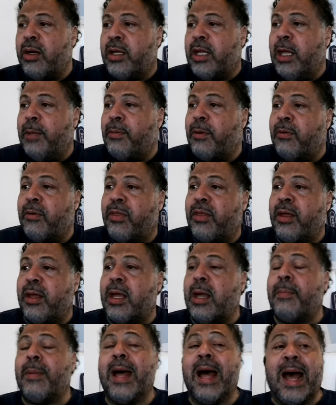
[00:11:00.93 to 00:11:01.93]
to keep everything
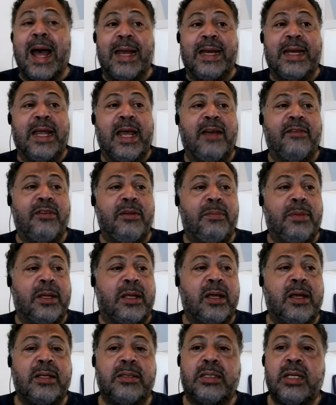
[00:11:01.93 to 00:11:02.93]
up hot and heavy
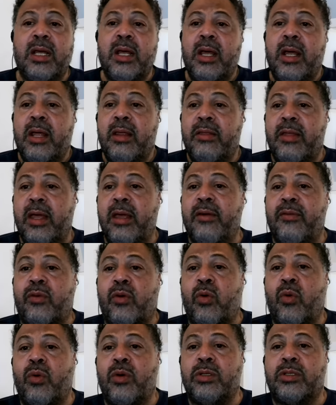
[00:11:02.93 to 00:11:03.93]
because they, of
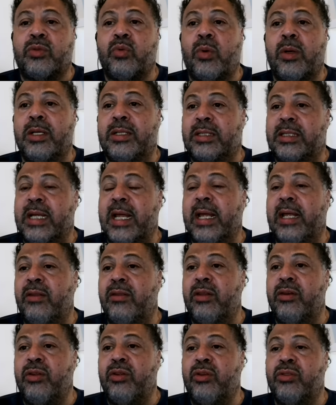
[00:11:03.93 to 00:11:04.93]
course, want to stay in
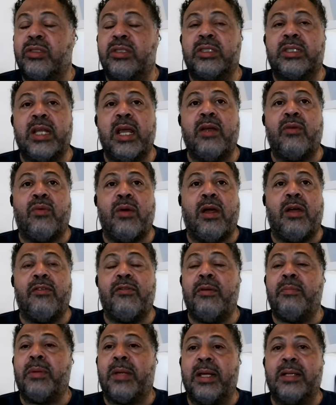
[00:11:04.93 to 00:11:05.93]
the news and stay
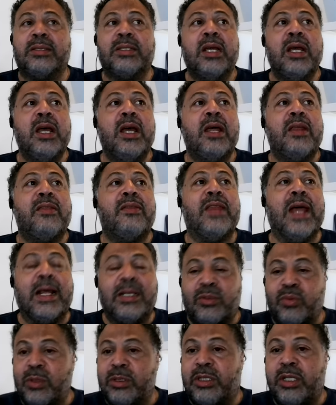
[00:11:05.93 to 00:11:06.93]
relevant because
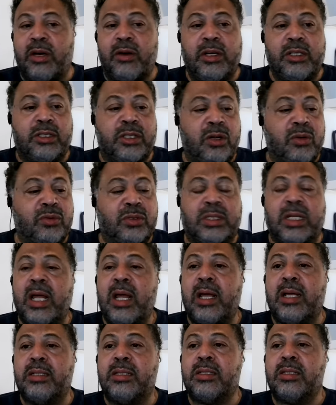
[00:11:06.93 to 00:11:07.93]
that's what Jerry Jones
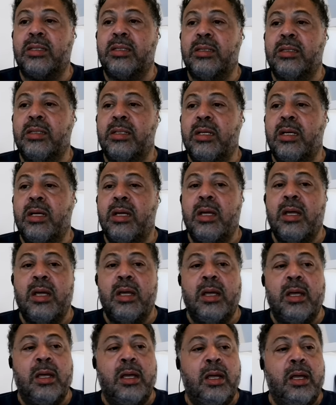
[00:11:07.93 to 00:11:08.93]
does.
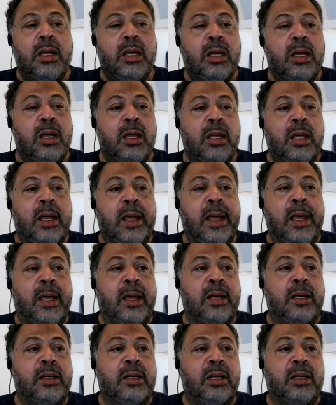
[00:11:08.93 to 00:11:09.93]

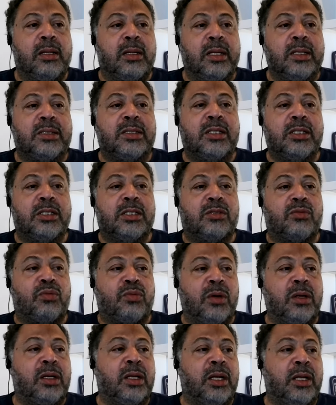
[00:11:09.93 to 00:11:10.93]
And this is
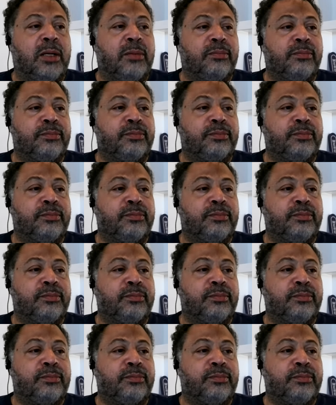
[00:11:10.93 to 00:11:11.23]
really